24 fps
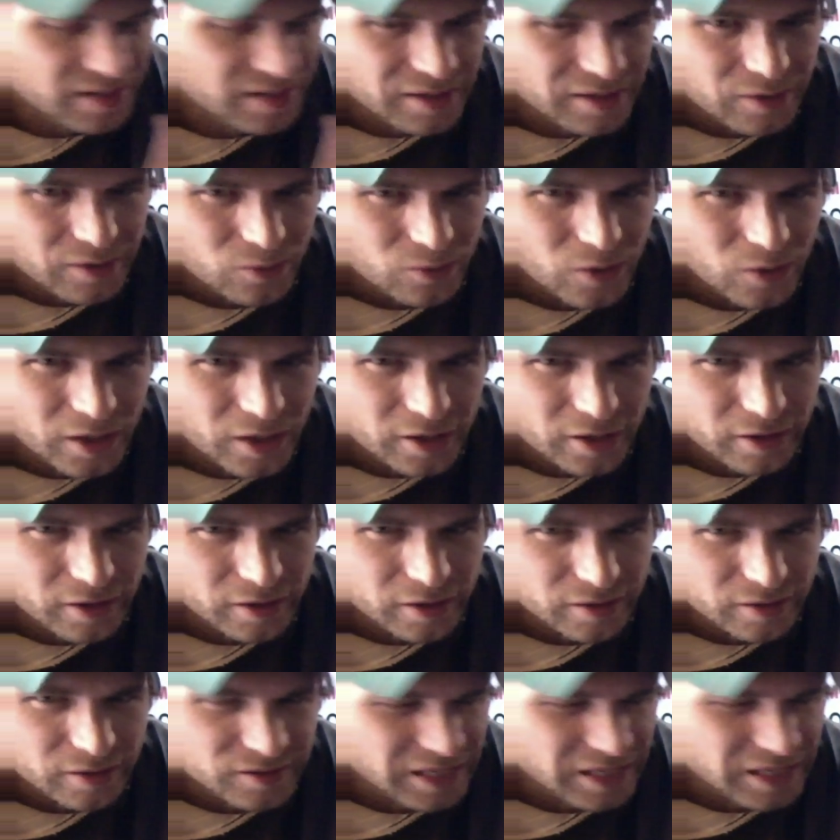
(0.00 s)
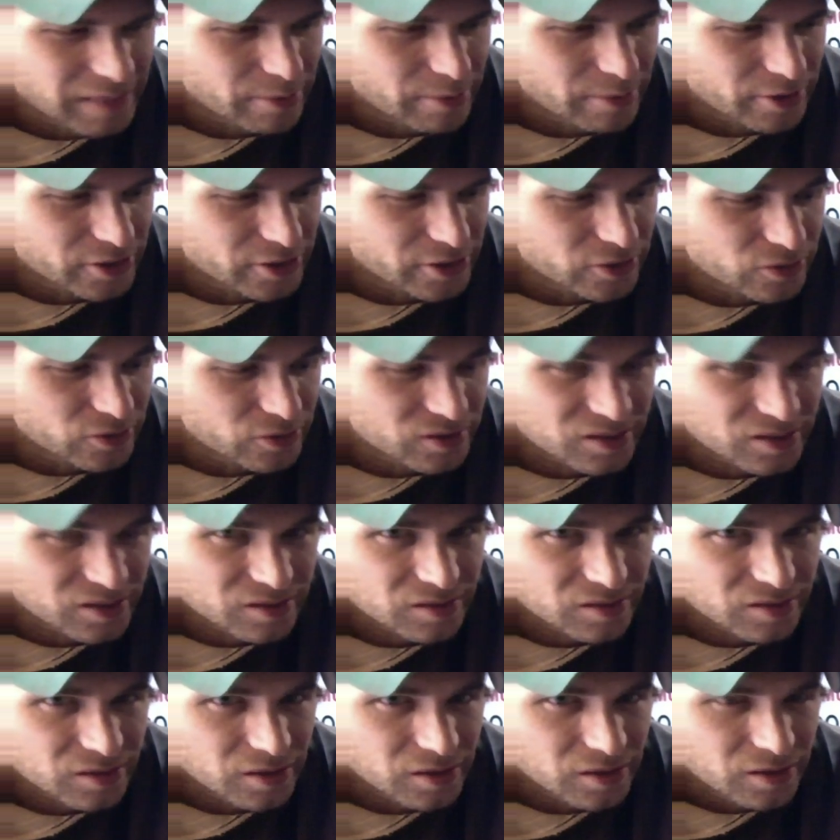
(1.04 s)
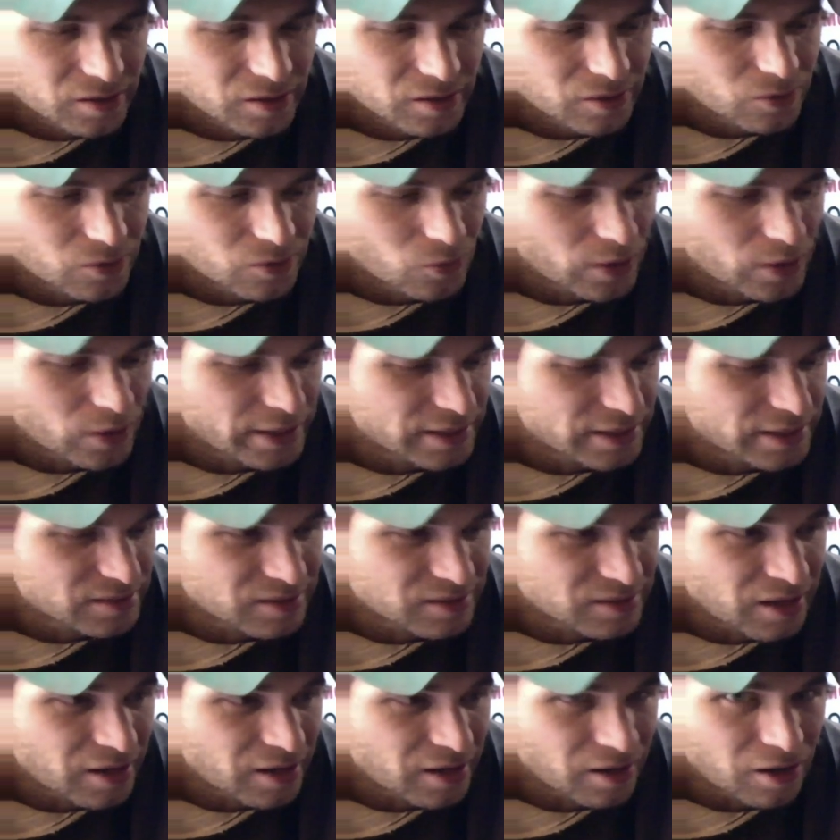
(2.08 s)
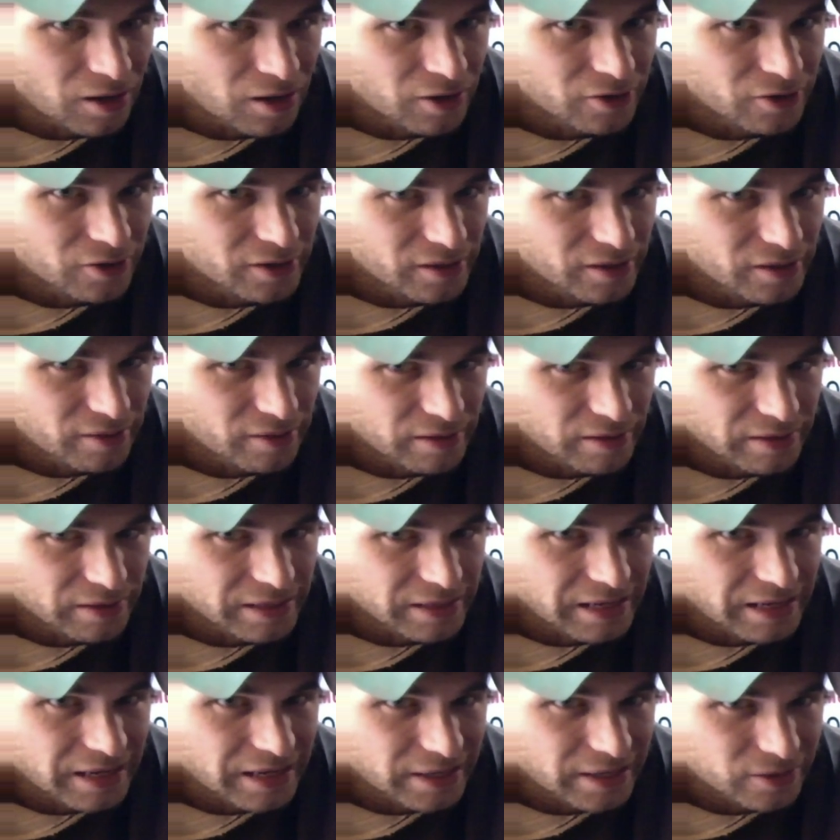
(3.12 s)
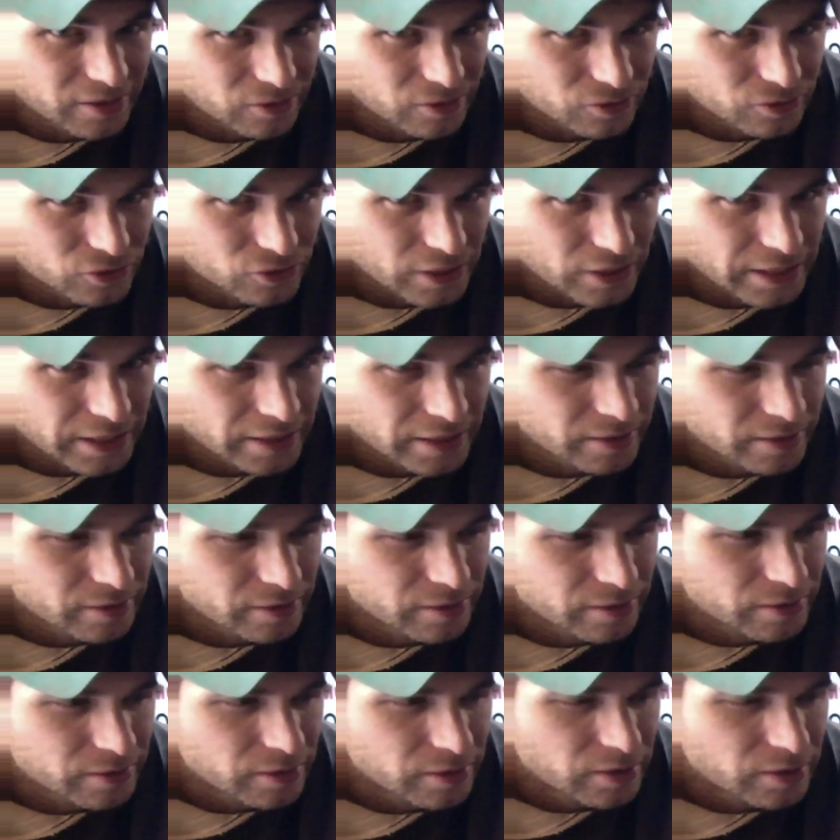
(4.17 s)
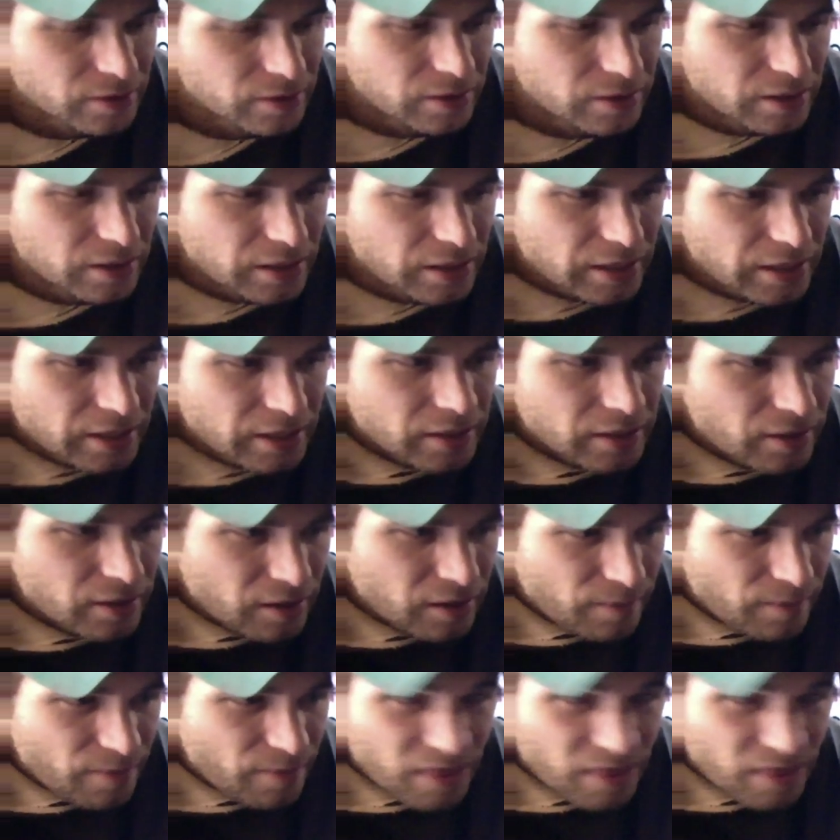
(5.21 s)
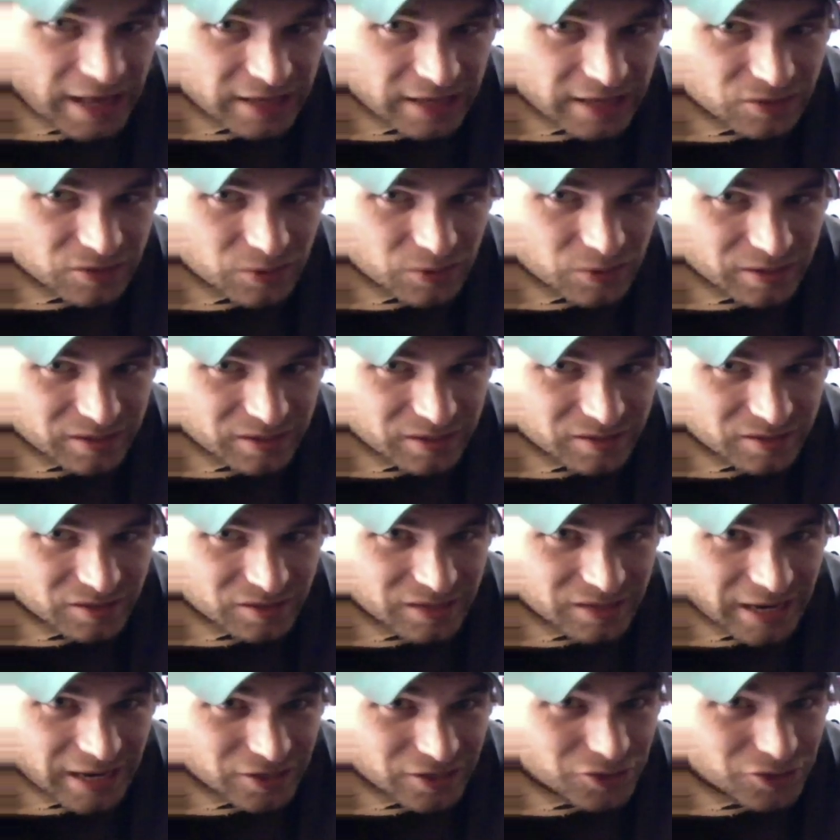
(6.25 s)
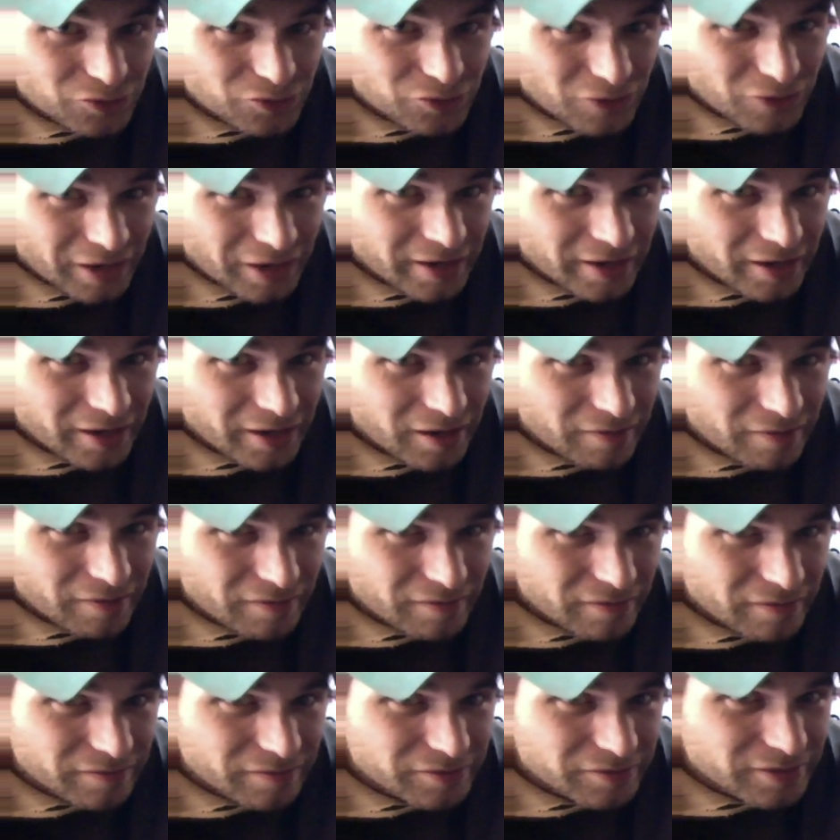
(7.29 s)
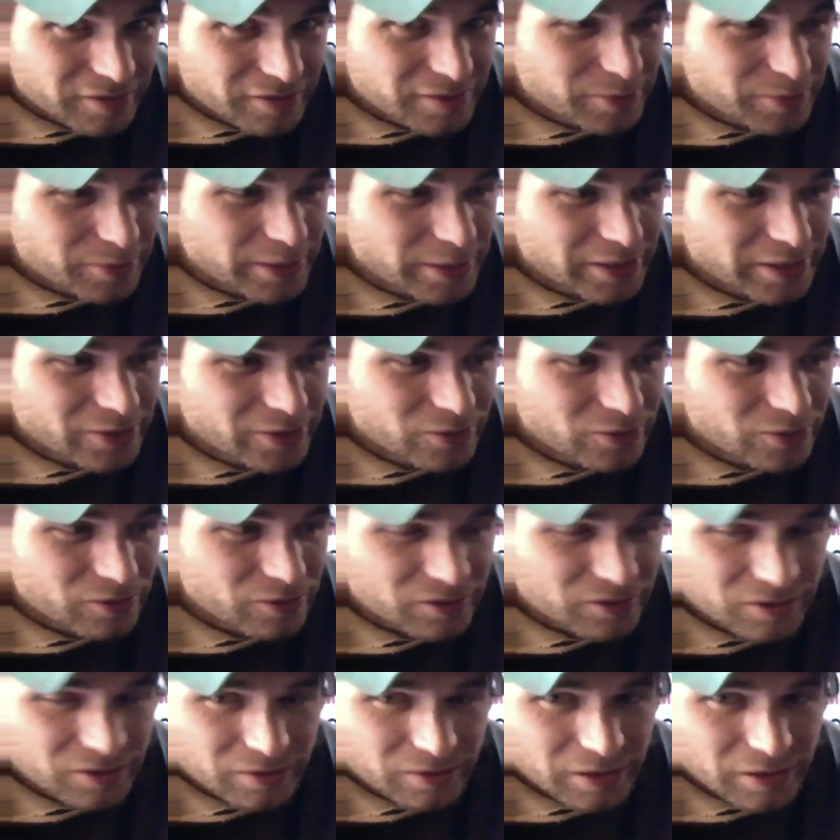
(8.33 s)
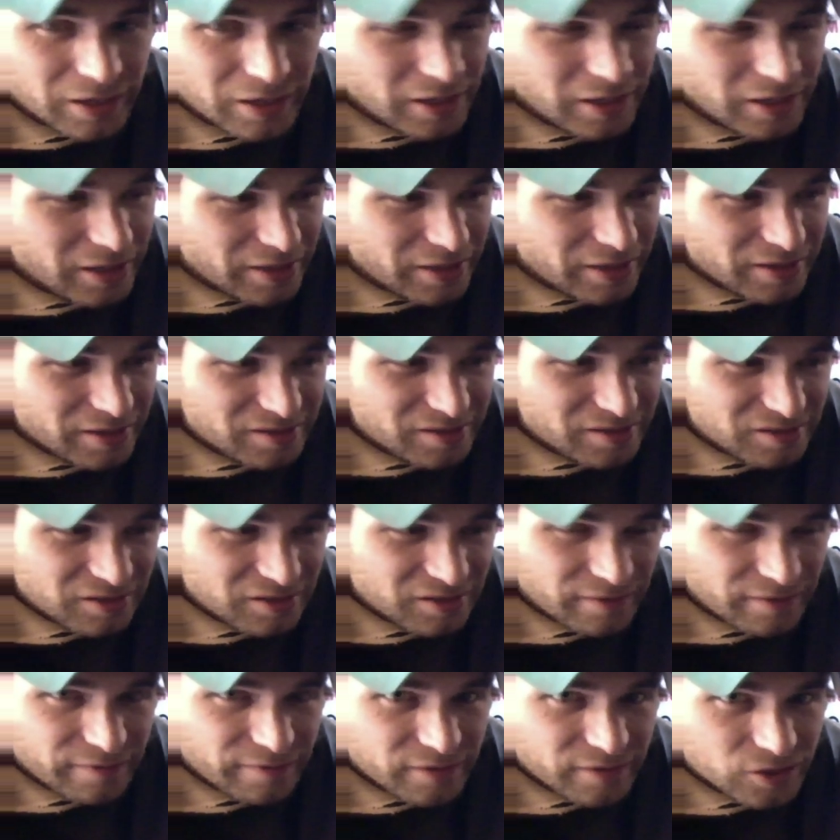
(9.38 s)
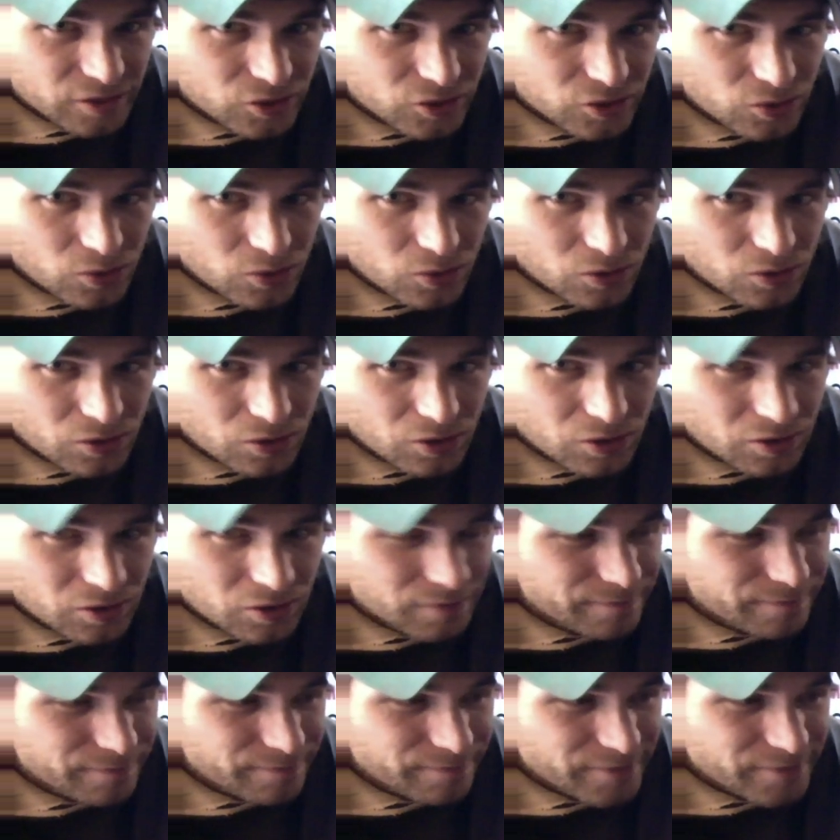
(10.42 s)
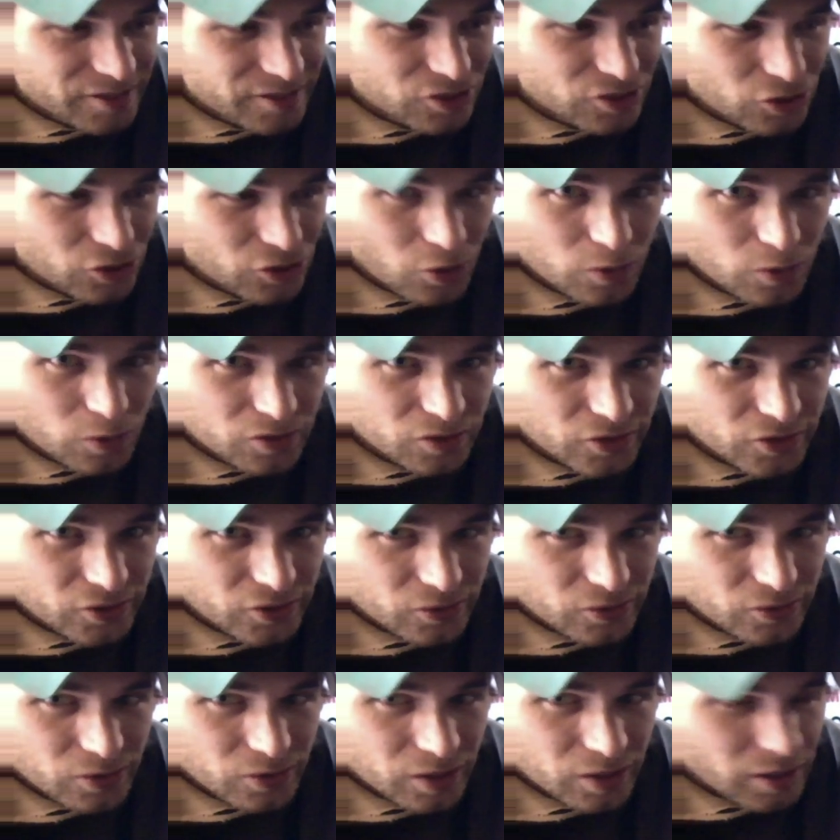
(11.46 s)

what your Saber uses when it's not on or anything, the idle drain, and that's what this is actually running off of. So that's pretty cool. So this is a visual. This shows you